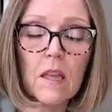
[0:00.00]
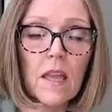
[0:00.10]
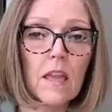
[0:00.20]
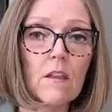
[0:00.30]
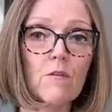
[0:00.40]

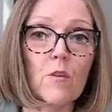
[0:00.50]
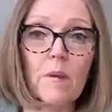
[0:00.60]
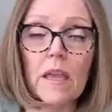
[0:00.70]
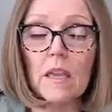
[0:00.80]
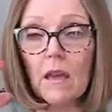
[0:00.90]
if you're
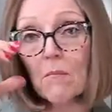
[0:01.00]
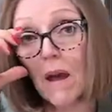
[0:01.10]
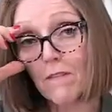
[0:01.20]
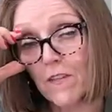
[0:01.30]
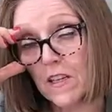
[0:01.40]
baking
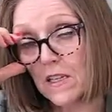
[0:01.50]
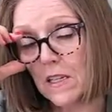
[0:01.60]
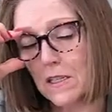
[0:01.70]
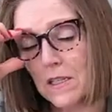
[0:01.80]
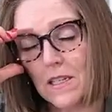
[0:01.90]

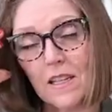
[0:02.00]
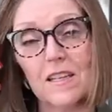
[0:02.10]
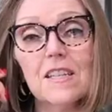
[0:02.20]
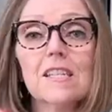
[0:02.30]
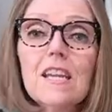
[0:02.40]
muffins,
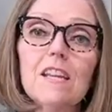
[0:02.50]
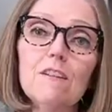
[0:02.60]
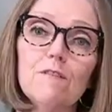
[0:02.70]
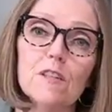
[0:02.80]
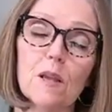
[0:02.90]
instead
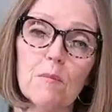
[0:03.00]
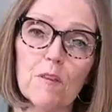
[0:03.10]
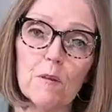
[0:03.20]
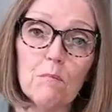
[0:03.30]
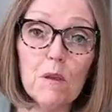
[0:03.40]
of some
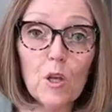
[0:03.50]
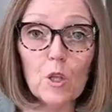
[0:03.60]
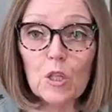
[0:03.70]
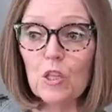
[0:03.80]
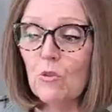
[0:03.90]
of the
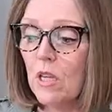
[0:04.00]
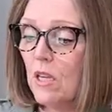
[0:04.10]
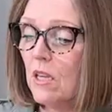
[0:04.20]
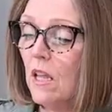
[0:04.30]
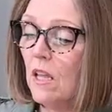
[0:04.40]
milk, you
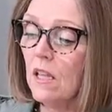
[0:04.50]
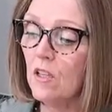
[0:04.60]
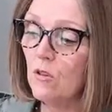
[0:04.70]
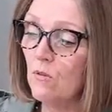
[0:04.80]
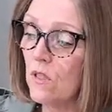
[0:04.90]
can
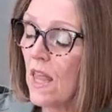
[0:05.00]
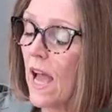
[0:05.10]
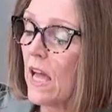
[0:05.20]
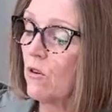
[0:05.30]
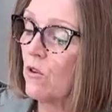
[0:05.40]
use
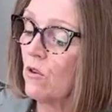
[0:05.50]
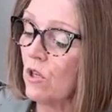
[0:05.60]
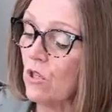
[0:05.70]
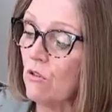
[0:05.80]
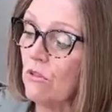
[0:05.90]
that, or you
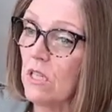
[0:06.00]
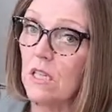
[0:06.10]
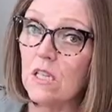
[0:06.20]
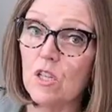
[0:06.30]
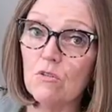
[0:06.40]
can use
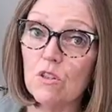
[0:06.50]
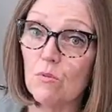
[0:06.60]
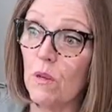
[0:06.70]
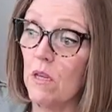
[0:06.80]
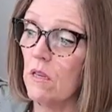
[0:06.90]
it to
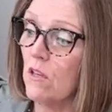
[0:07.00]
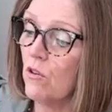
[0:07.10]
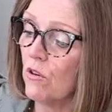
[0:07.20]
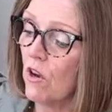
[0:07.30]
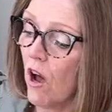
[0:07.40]
sweeten
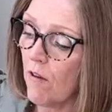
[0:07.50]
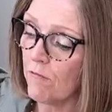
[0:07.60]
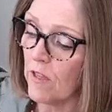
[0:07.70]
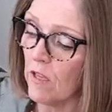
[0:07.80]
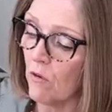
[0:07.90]
your
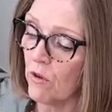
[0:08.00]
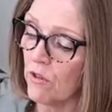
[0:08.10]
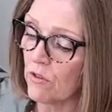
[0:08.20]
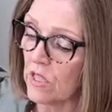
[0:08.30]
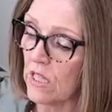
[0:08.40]
coffee or
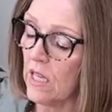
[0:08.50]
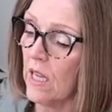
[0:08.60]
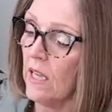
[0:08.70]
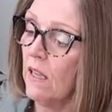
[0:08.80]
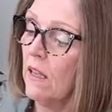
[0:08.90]
your
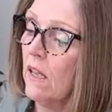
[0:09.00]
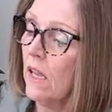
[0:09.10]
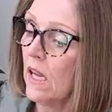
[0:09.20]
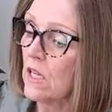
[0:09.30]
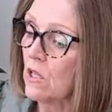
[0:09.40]
tea.
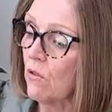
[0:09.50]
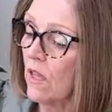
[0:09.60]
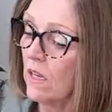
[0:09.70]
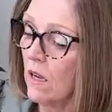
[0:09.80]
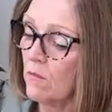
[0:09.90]
And so
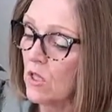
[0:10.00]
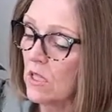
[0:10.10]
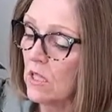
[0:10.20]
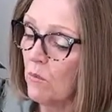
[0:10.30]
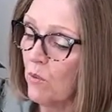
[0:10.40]
then I'm
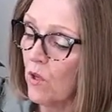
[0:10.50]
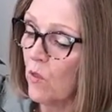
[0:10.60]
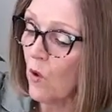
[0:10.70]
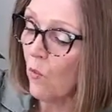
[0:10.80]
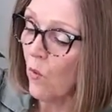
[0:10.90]
just going to
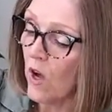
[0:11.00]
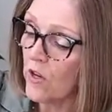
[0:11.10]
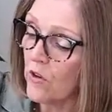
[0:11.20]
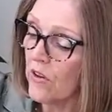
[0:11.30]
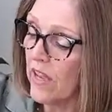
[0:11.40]
put the
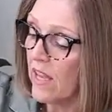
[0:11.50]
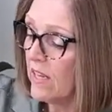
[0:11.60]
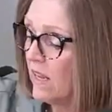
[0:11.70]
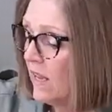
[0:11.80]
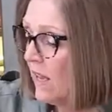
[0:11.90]
water
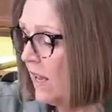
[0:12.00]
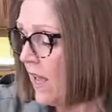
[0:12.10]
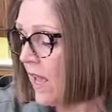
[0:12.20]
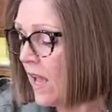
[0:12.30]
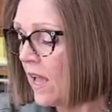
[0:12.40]
in.
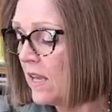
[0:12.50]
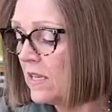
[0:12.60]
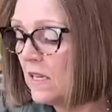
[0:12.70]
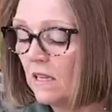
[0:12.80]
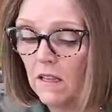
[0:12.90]
And